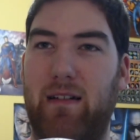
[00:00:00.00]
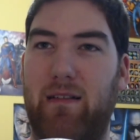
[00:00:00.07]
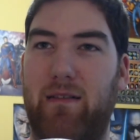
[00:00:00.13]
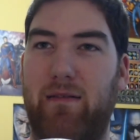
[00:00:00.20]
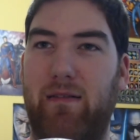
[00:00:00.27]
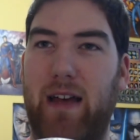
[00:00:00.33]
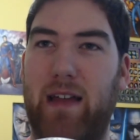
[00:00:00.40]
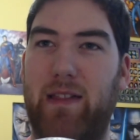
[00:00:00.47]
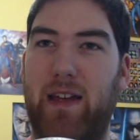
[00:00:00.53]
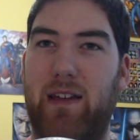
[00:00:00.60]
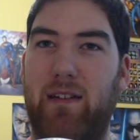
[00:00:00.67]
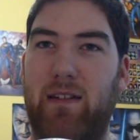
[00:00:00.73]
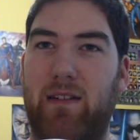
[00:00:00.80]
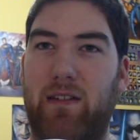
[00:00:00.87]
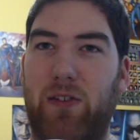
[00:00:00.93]
and
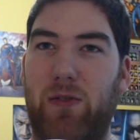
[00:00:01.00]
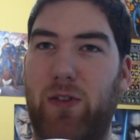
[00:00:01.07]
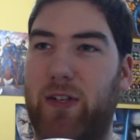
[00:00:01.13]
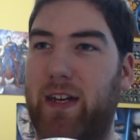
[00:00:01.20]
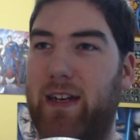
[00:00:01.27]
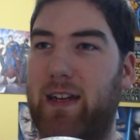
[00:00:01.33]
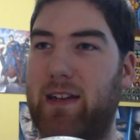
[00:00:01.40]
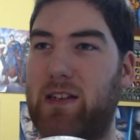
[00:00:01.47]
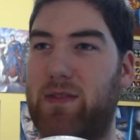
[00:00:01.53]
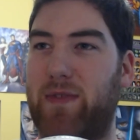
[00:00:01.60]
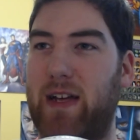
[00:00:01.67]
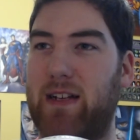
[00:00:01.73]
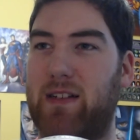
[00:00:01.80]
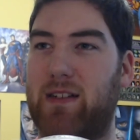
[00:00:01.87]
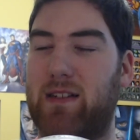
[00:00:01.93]
then you look at his
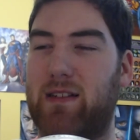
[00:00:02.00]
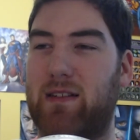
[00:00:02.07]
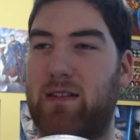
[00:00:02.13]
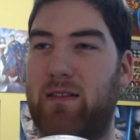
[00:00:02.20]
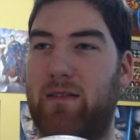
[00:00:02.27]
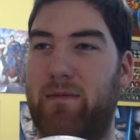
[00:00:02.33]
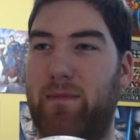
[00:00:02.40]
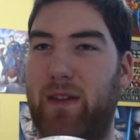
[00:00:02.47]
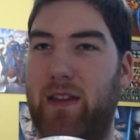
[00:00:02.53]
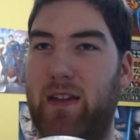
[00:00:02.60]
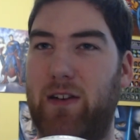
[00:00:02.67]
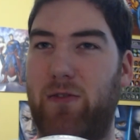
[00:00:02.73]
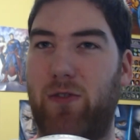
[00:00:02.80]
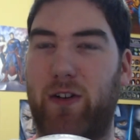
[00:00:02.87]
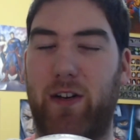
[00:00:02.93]
face, and then
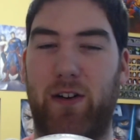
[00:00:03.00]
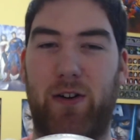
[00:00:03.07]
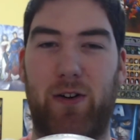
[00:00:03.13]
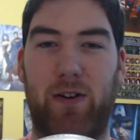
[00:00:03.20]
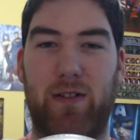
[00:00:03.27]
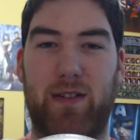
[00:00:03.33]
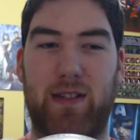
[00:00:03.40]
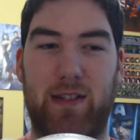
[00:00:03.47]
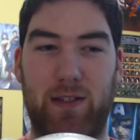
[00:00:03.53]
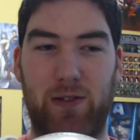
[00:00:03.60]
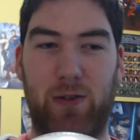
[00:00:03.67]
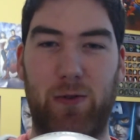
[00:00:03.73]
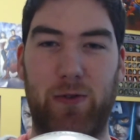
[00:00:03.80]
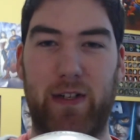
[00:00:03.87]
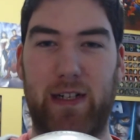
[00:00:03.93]
you look at her still
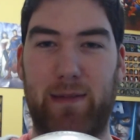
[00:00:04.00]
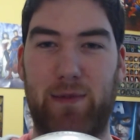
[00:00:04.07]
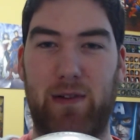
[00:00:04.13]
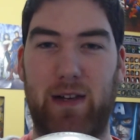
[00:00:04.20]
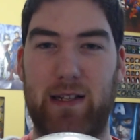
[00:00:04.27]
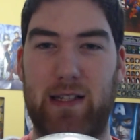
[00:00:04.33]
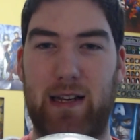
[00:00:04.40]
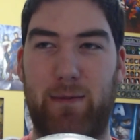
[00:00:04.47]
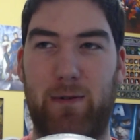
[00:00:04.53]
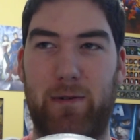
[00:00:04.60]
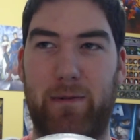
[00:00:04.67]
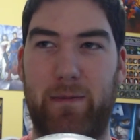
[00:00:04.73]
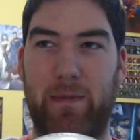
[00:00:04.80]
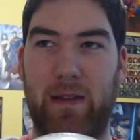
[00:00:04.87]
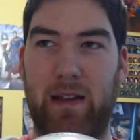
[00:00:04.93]
holding up the lightsaber,
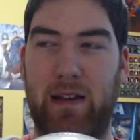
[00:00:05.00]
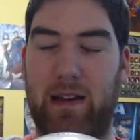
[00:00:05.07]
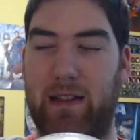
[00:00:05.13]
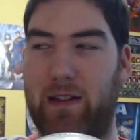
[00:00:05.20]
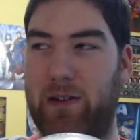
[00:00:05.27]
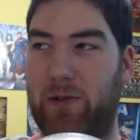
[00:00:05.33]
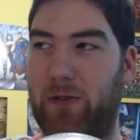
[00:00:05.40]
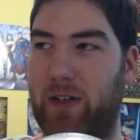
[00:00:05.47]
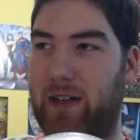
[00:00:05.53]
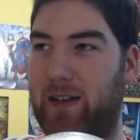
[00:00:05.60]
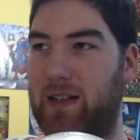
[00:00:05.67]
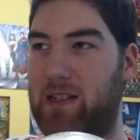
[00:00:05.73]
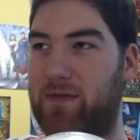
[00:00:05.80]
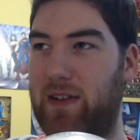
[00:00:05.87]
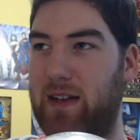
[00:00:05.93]
and then you look at
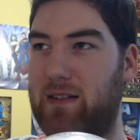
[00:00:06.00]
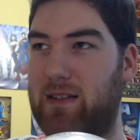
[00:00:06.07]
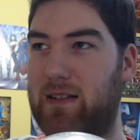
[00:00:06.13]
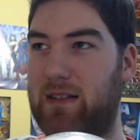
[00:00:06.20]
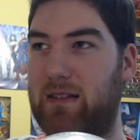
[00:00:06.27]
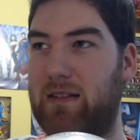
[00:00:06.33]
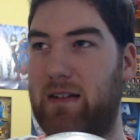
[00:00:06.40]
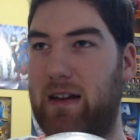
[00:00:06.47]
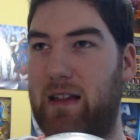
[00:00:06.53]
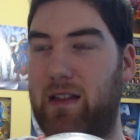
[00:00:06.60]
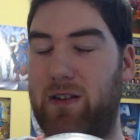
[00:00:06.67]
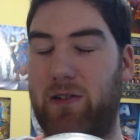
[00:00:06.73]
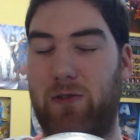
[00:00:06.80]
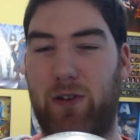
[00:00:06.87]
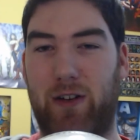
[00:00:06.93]
his face, and then
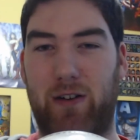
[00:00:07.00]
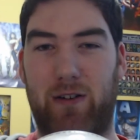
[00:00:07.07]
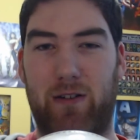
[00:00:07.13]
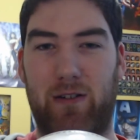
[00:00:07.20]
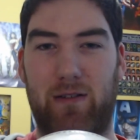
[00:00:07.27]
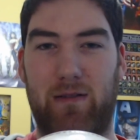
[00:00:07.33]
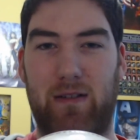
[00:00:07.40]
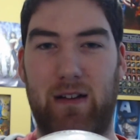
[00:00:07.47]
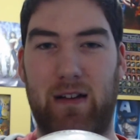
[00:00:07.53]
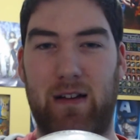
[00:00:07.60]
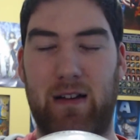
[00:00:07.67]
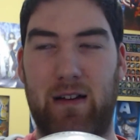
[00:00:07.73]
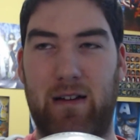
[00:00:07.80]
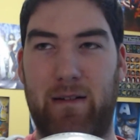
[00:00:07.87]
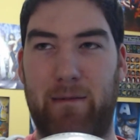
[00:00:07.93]
you look at her,
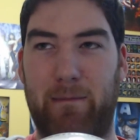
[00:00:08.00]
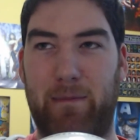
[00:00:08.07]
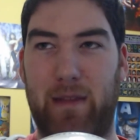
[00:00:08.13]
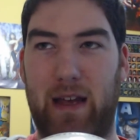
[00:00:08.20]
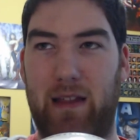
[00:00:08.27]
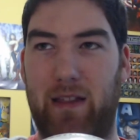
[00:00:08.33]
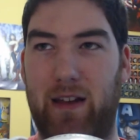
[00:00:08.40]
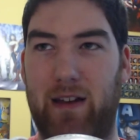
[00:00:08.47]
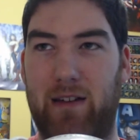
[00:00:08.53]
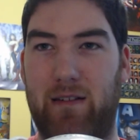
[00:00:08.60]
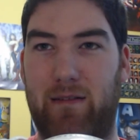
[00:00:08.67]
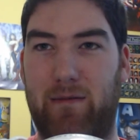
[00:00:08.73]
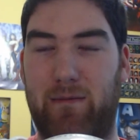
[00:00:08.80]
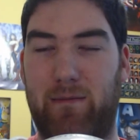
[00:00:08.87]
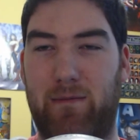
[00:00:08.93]
and then
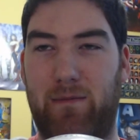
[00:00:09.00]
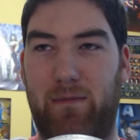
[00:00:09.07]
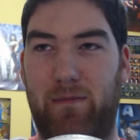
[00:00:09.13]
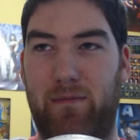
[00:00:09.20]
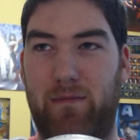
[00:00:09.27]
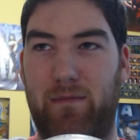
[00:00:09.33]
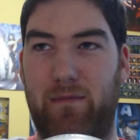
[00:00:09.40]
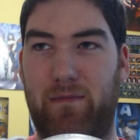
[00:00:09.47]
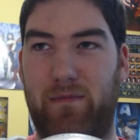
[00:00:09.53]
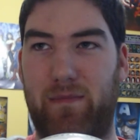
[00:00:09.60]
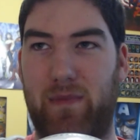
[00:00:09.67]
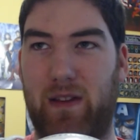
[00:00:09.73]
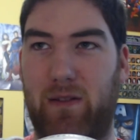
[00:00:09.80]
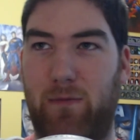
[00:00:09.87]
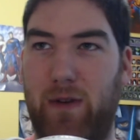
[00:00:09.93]

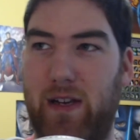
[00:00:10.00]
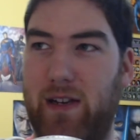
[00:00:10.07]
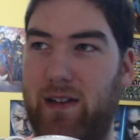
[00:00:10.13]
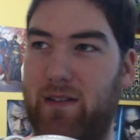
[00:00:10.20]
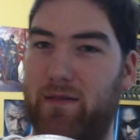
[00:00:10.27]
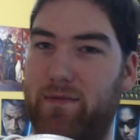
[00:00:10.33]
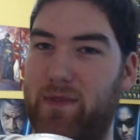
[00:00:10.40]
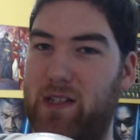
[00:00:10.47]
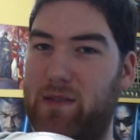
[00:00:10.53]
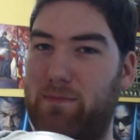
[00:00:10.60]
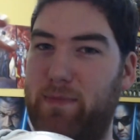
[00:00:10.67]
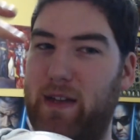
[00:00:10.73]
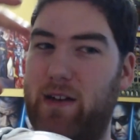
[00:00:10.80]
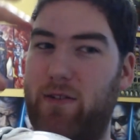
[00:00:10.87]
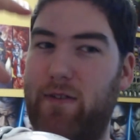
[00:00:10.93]
we
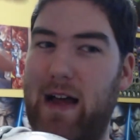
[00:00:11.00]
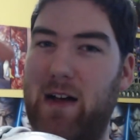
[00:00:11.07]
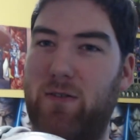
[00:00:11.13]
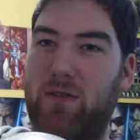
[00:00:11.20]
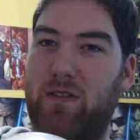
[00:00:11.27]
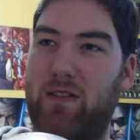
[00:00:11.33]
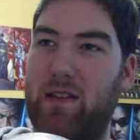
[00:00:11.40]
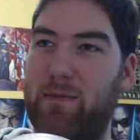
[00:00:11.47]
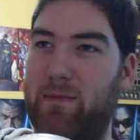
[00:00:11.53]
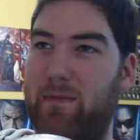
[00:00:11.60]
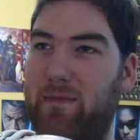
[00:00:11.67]
spin around them,